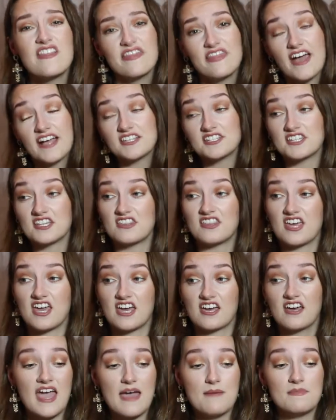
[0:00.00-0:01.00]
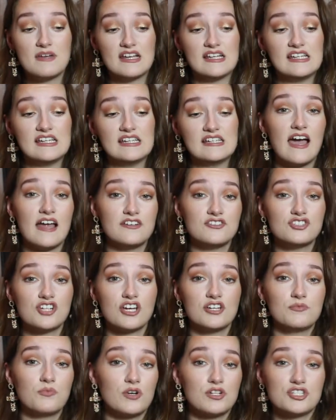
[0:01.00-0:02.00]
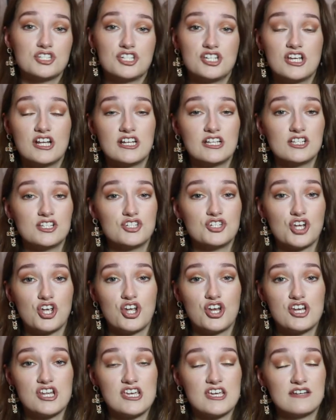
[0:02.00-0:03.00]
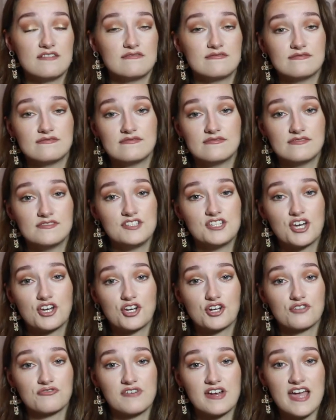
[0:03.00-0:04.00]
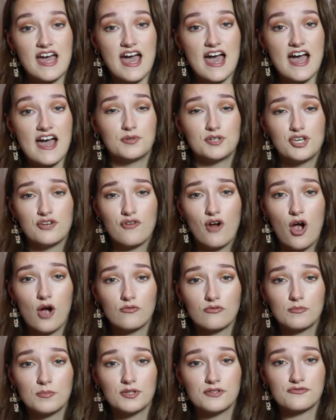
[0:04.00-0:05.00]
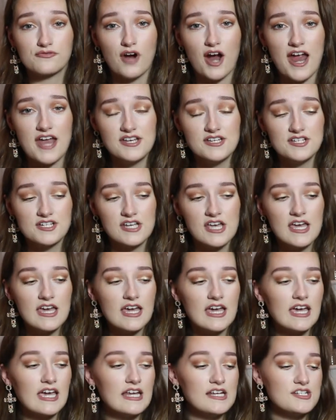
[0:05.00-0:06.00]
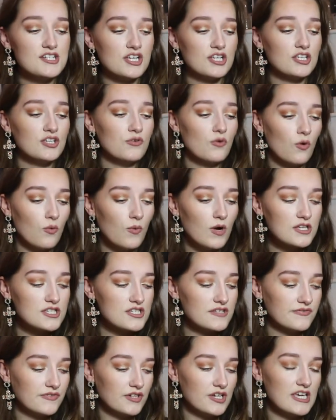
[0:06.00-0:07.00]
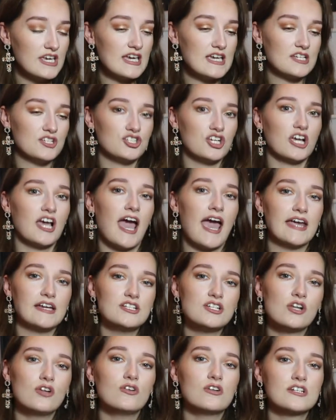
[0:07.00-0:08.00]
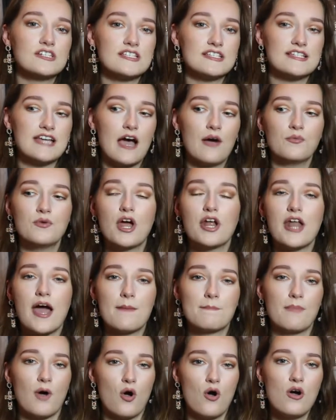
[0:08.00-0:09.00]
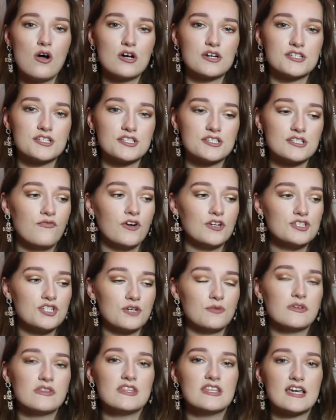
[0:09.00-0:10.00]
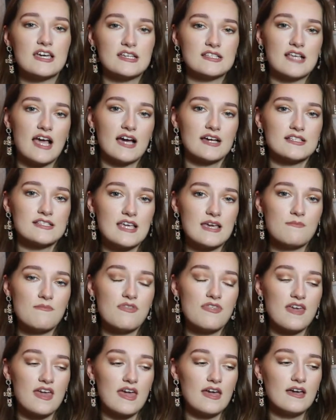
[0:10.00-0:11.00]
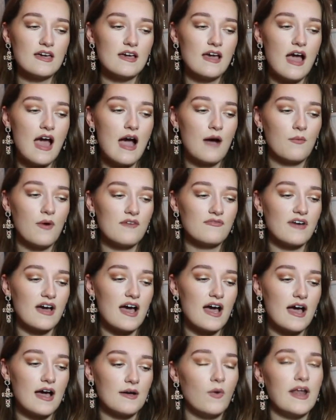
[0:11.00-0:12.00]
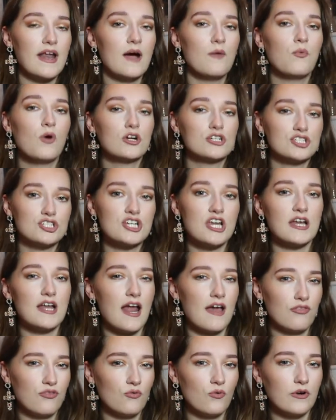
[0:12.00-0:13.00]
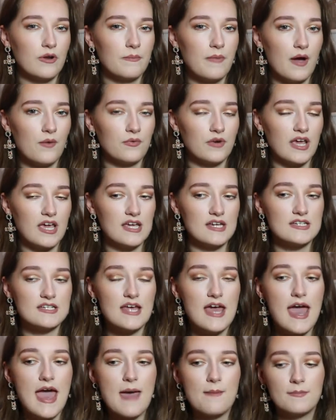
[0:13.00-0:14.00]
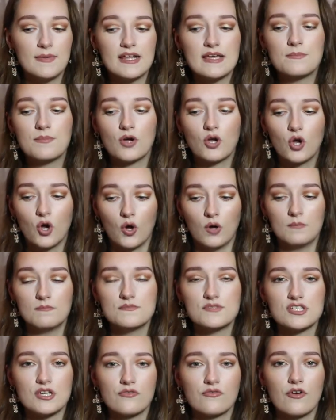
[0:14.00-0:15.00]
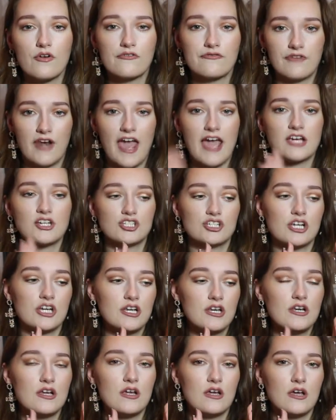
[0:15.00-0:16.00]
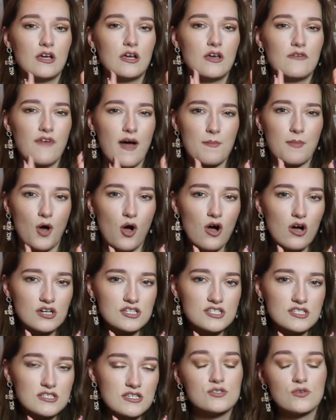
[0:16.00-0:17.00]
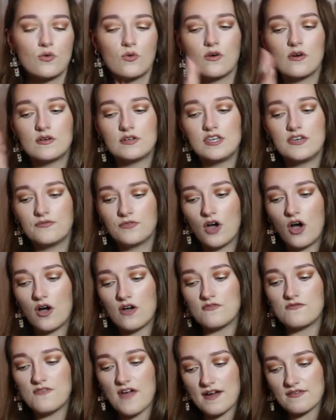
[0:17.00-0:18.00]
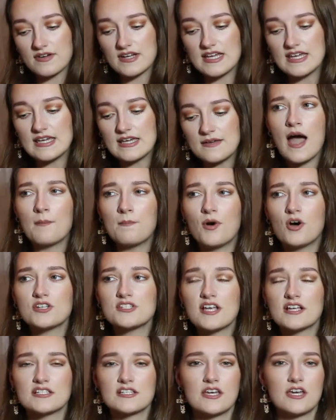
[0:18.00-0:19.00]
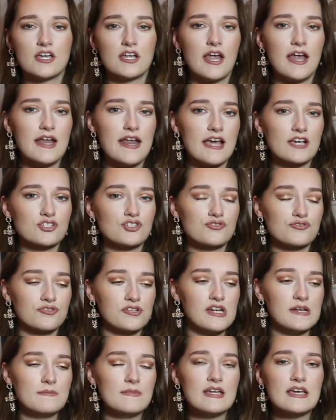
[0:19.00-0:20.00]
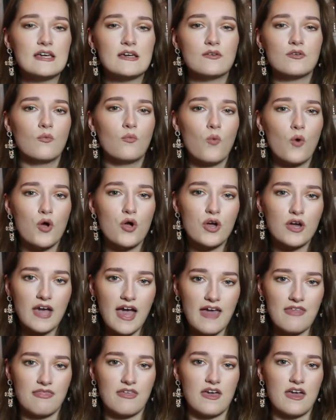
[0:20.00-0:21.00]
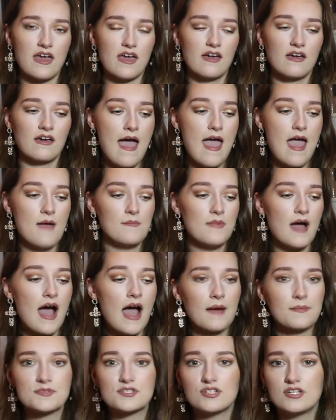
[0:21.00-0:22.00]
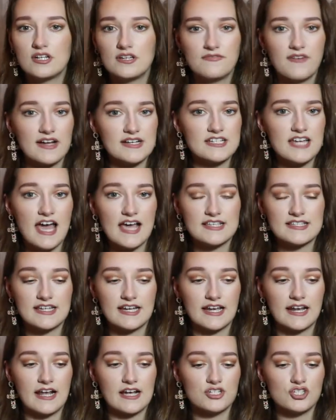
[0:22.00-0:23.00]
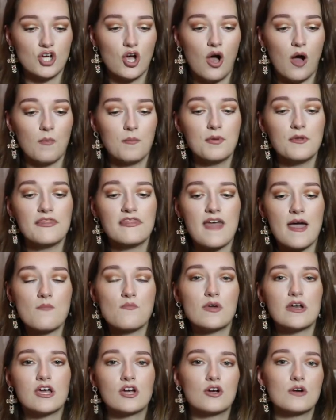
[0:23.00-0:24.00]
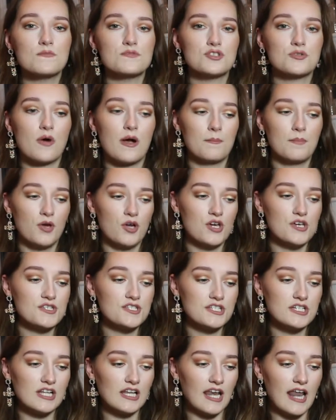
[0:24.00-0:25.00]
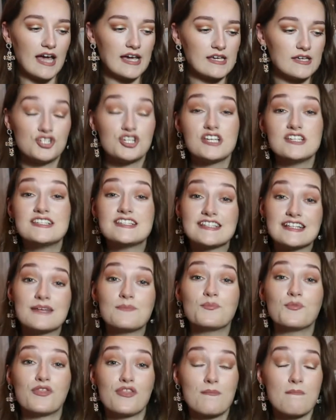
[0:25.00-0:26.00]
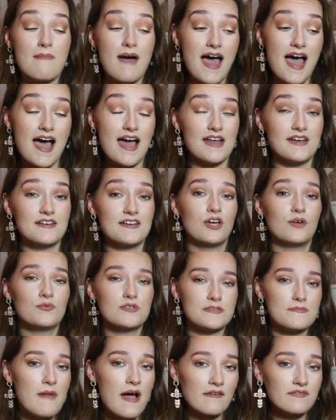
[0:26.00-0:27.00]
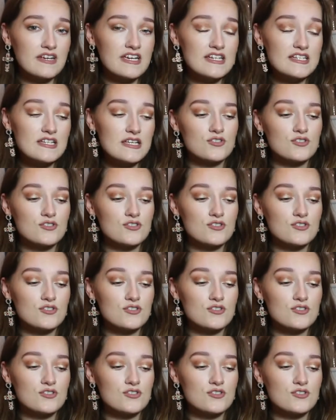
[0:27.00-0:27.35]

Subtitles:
That's the thing. Emily, I enjoyed watching your little journey and your career, but you're a horrible friend. And you know what's funny is she kind of looks down on her boss for doing the exact same thing. However, when I watched it and I thought about it, Emily becomes a reflection of our boss. So you've got my boss has an extremely work ethic, absolutely fantastic at her job, but then when it comes to her personal life, she's sleeping with a man who was married.